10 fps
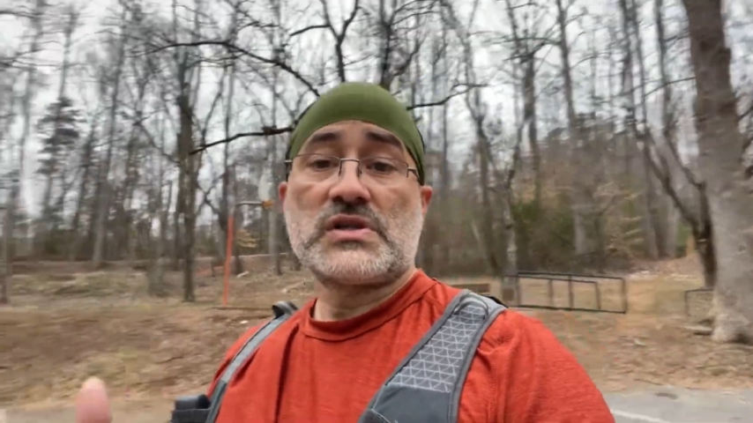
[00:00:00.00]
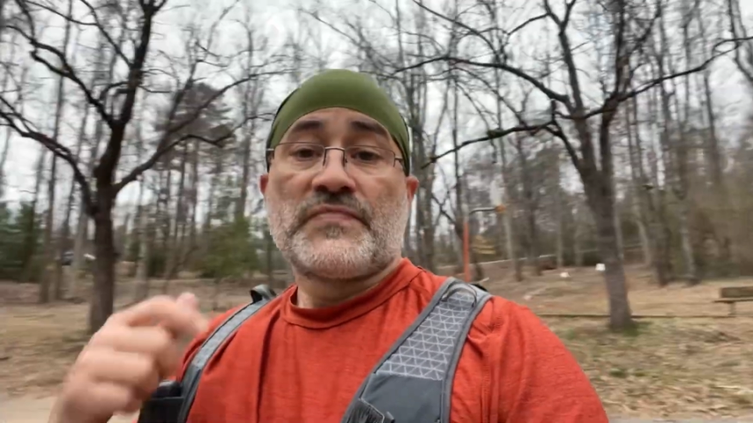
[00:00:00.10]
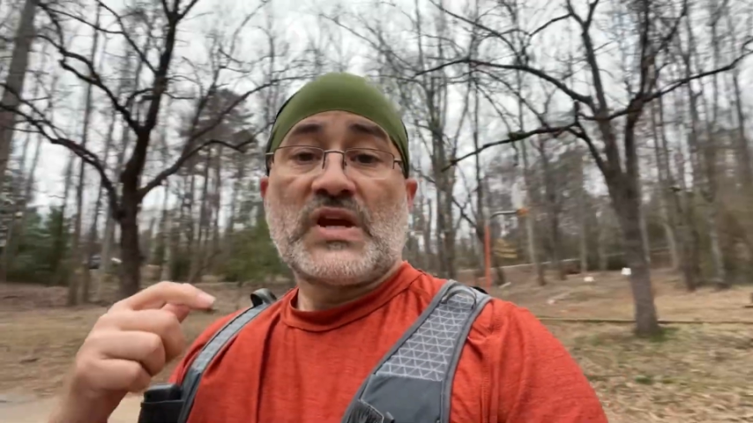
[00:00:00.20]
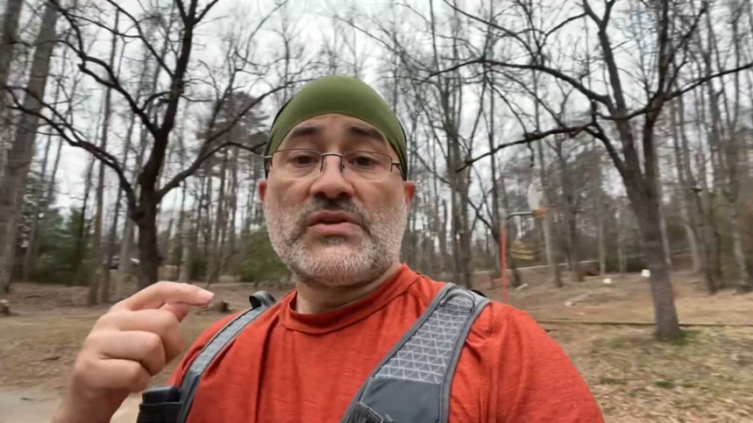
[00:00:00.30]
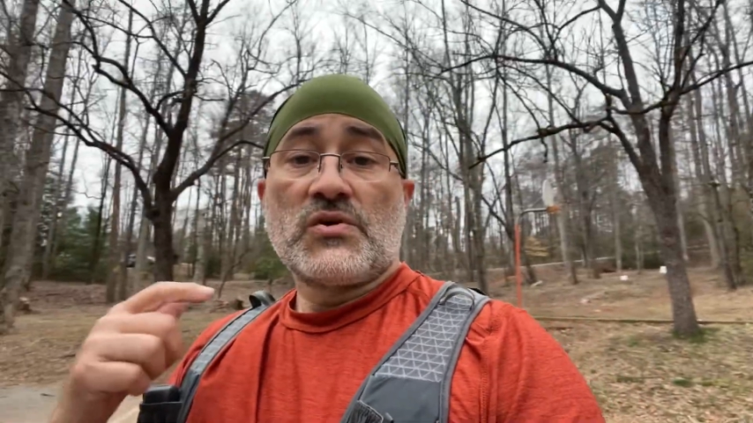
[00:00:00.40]

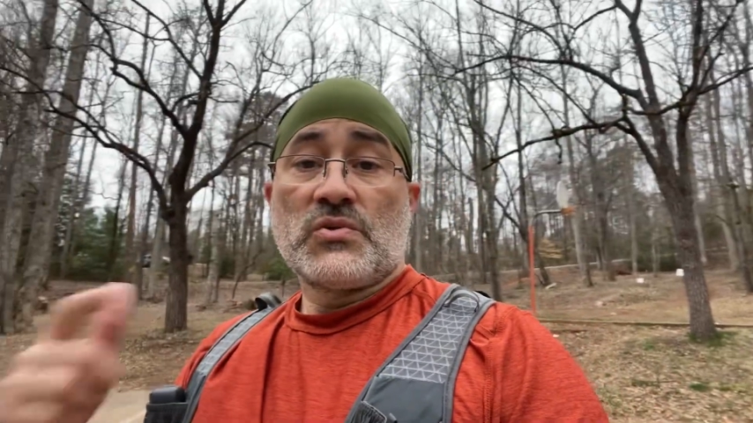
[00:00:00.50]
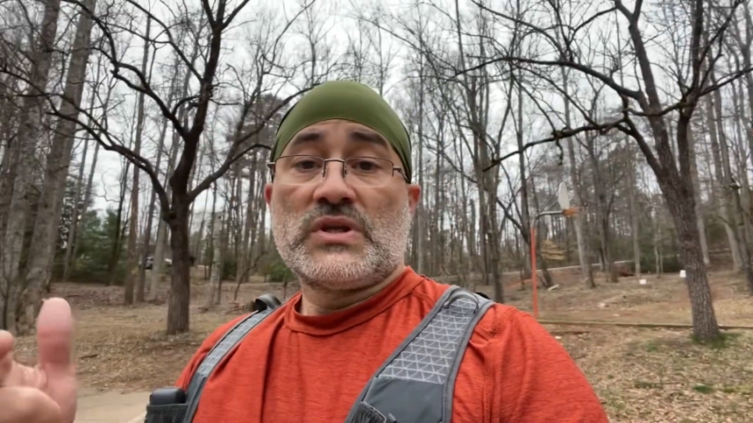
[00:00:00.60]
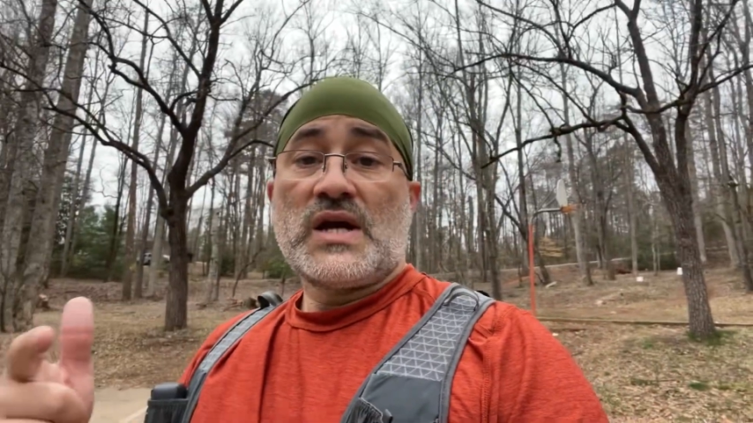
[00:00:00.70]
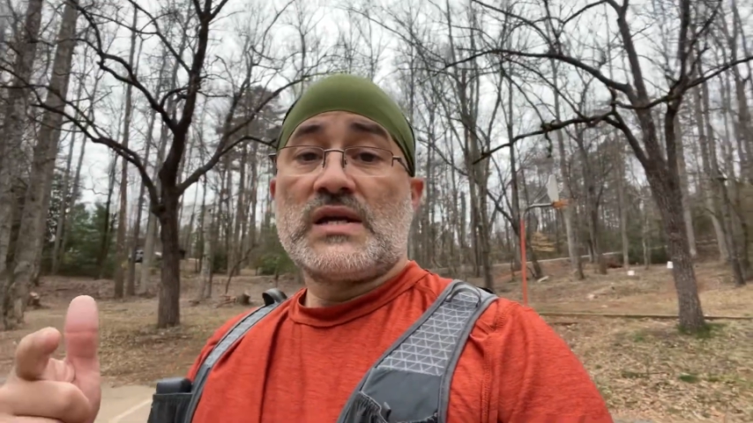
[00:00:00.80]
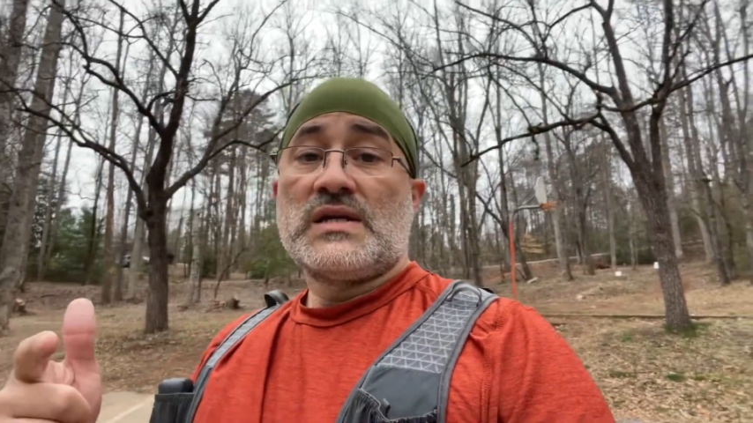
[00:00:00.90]
and they're
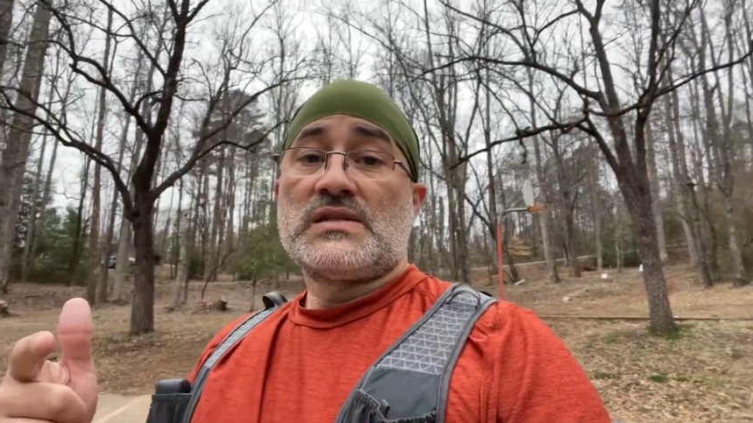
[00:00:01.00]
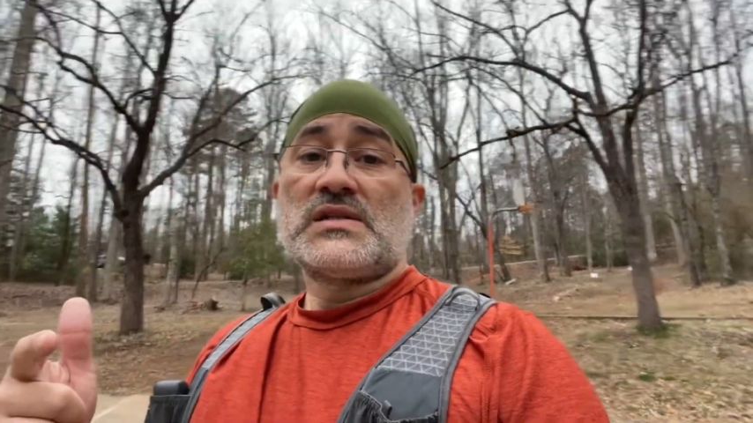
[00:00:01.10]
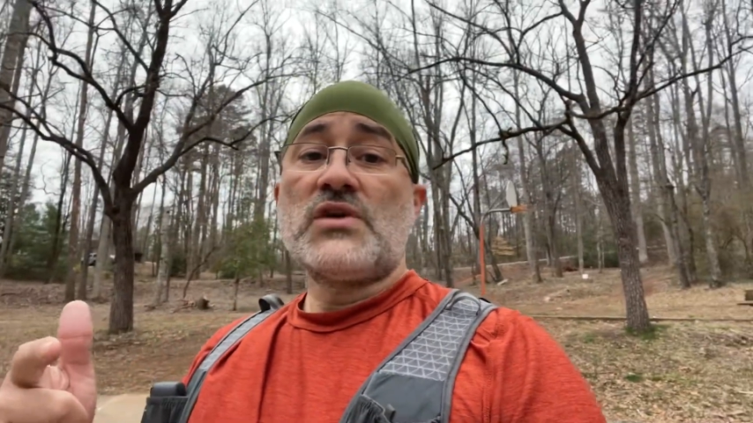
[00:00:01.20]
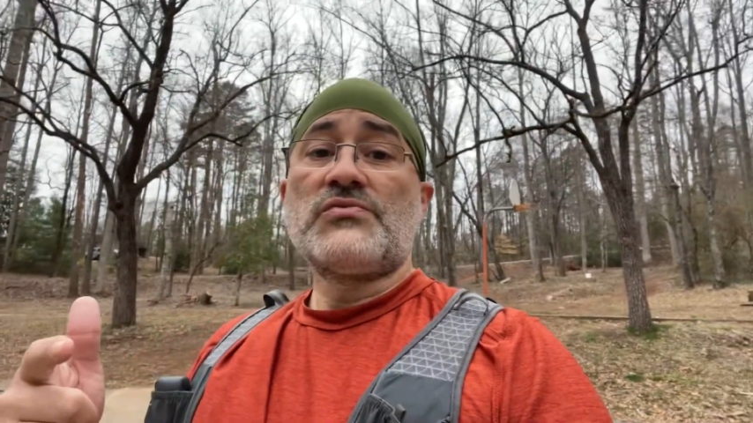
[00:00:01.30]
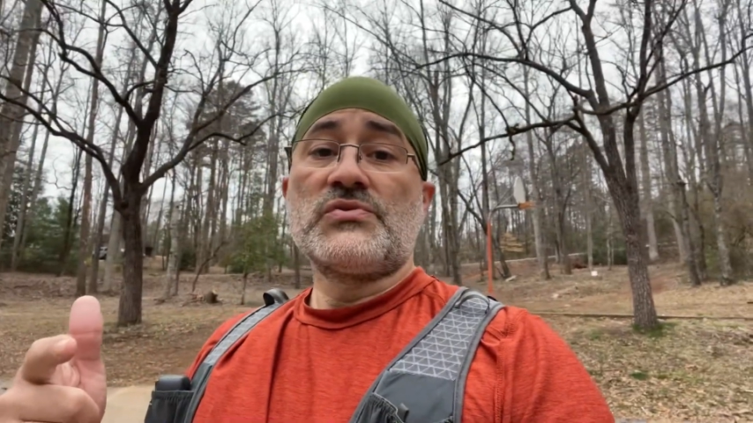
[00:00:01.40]
relying on
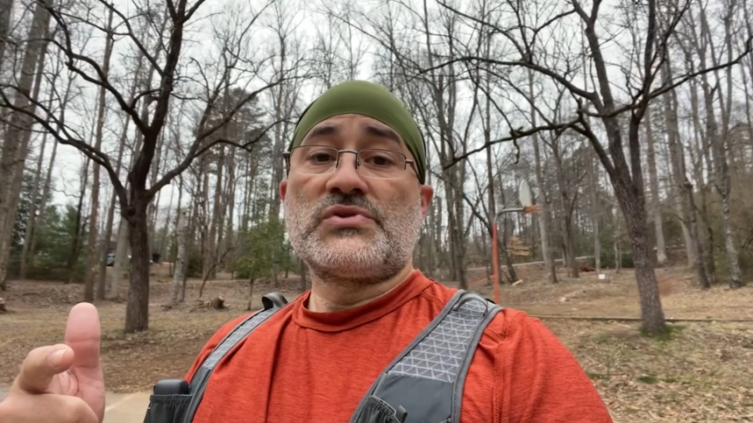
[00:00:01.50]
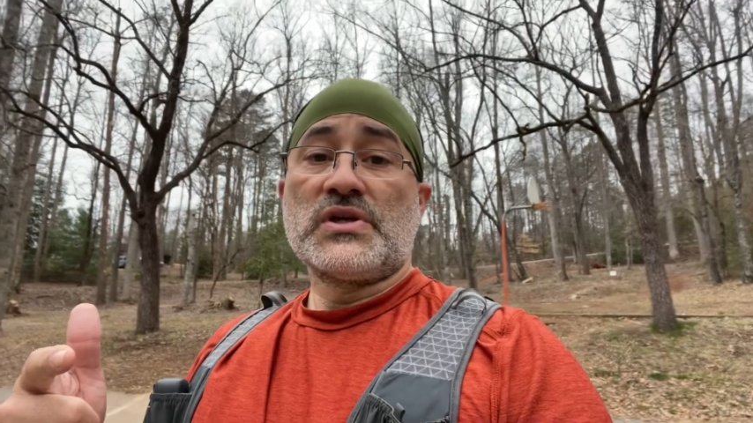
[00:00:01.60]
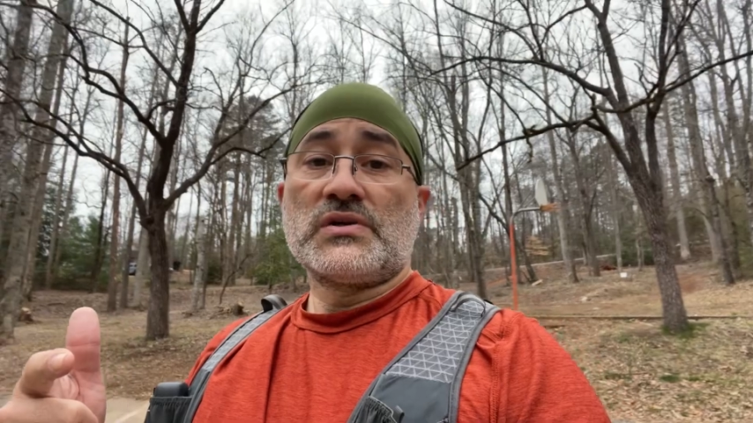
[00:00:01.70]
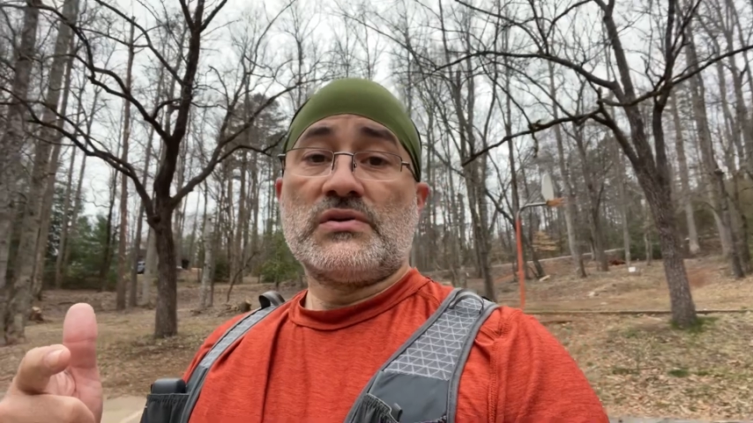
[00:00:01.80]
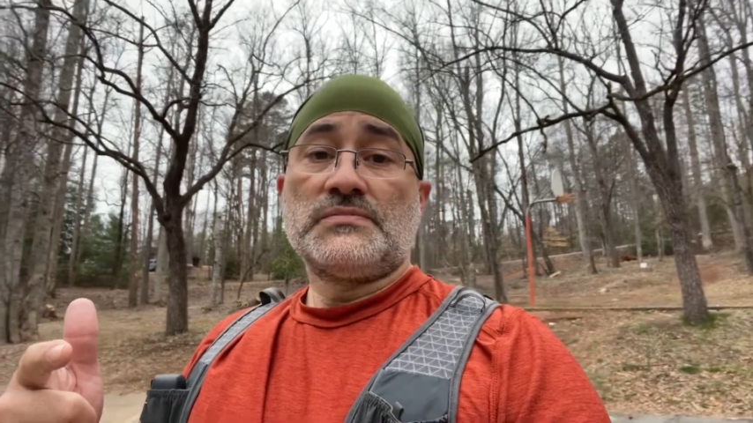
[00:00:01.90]
cell phone signal.